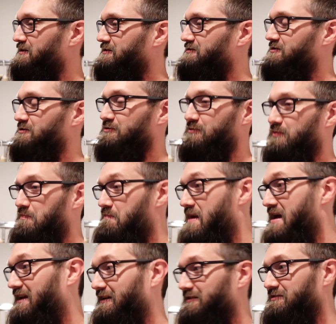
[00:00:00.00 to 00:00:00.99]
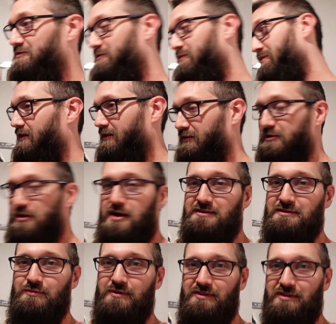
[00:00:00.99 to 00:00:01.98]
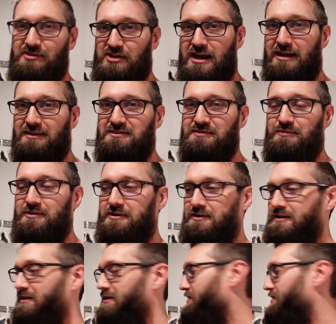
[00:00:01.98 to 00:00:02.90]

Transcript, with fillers: to make it to the closet where the jackets were.